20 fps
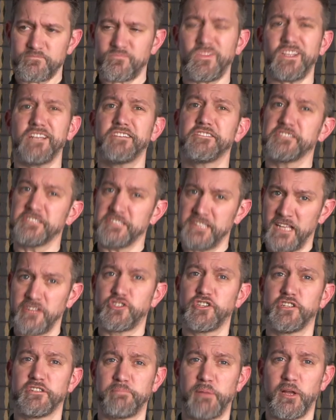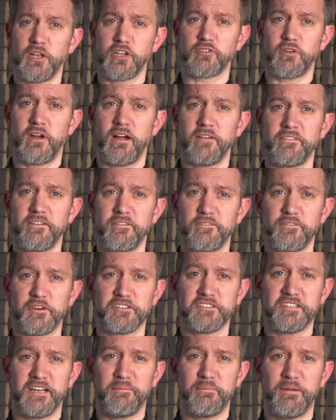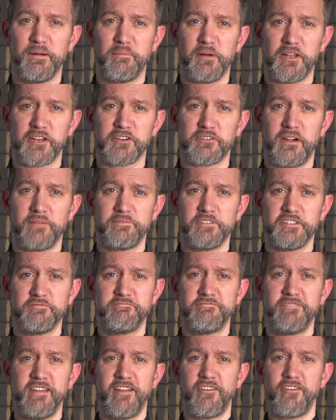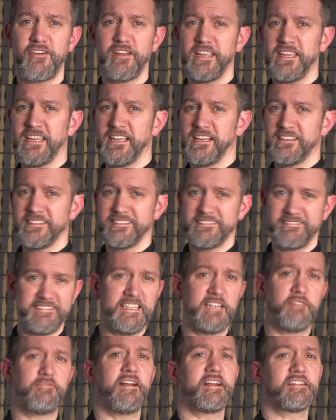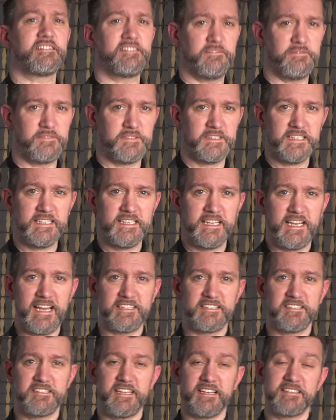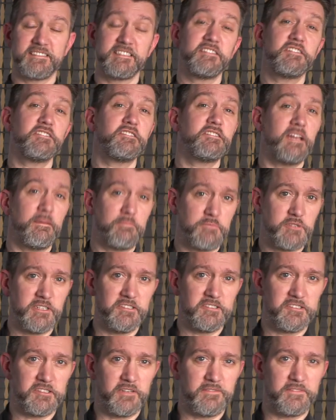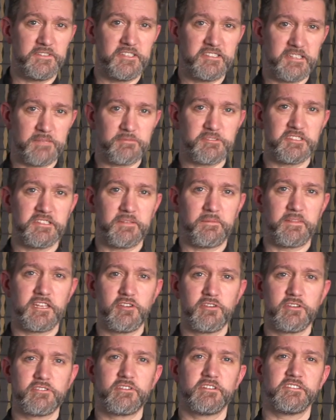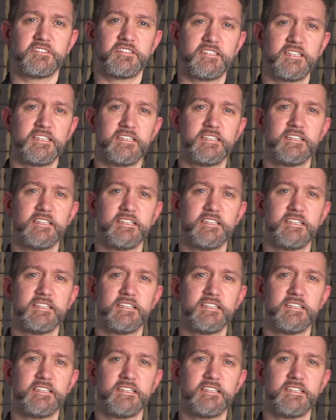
such as polygraph, for example. Polygraph is very ineffective at detecting deception. So if deception is something you're interested in,